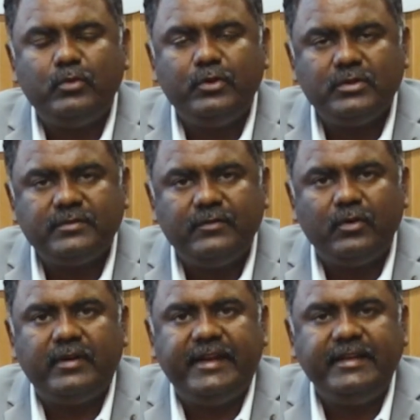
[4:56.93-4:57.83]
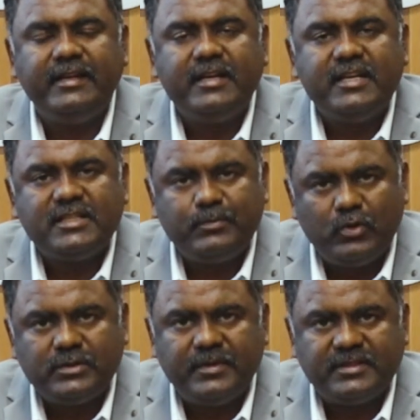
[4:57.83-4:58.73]
more useful for any
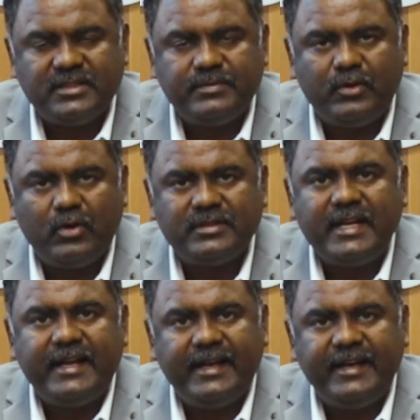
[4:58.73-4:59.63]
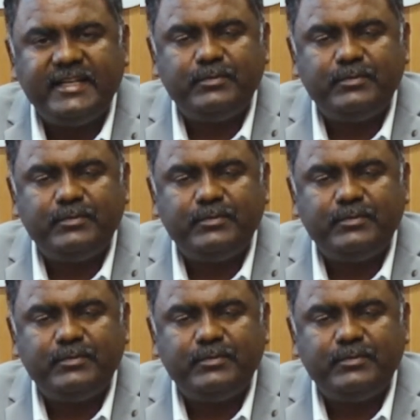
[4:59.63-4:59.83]
sports persons, because elite